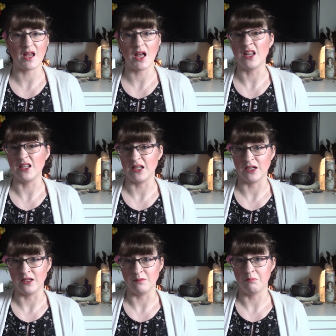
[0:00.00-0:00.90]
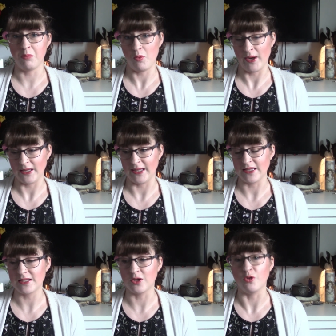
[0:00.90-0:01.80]
a little
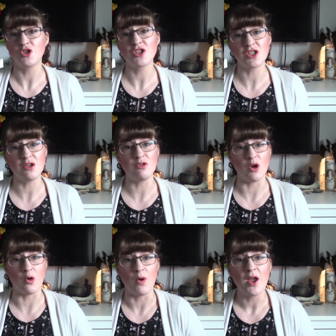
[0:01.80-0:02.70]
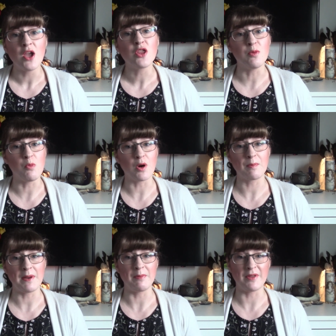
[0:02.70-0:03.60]
pointless. So just so you know, the more
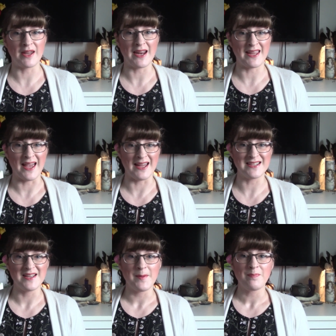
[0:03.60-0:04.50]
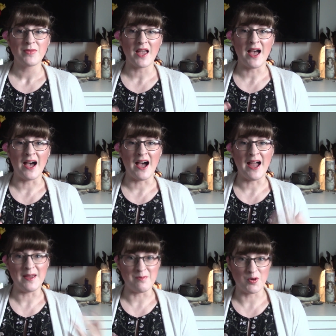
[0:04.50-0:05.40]
people that I get,
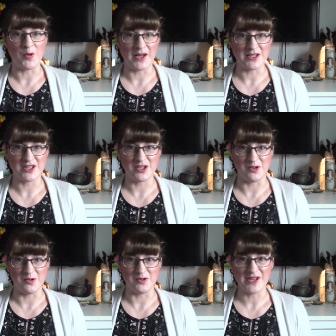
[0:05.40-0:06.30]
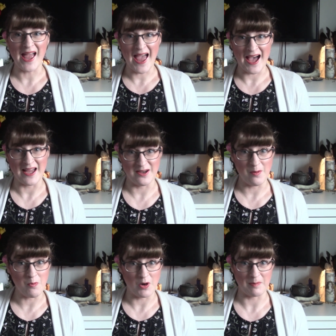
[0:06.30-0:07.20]
I am going to add
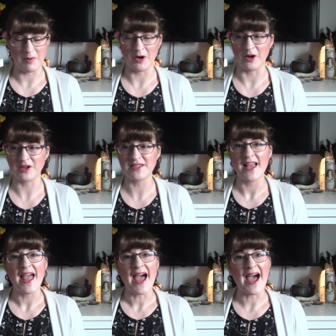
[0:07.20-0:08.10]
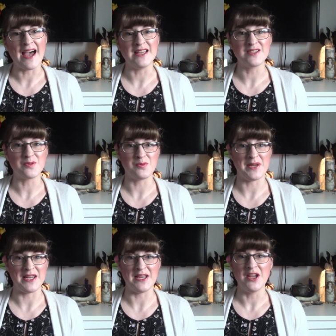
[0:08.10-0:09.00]
more perks as
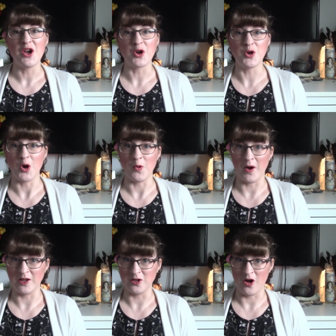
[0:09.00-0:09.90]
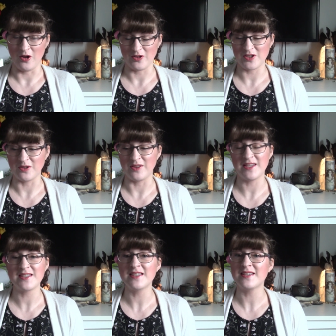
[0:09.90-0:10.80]
we go along. So
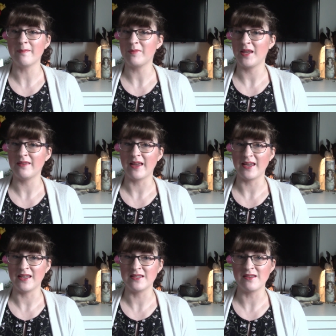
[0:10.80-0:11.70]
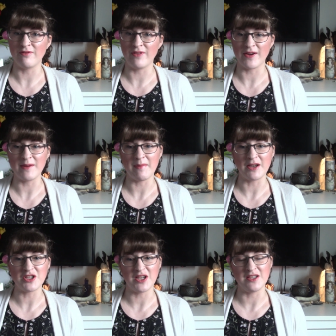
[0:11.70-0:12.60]
this is something that is very
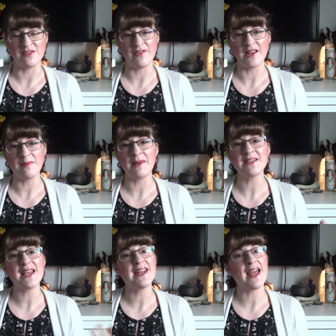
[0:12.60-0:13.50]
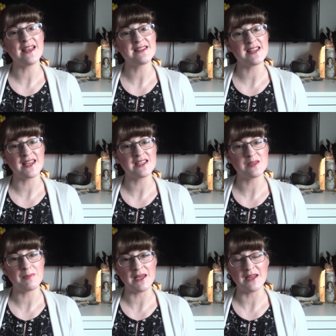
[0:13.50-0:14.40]
much in development, and as things
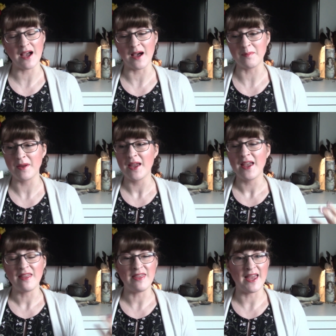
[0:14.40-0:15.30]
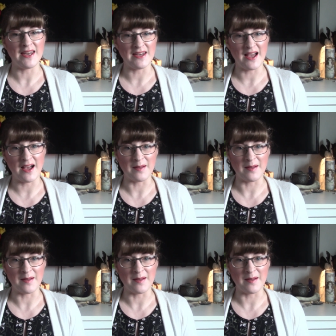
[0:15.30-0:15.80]
speed up, then,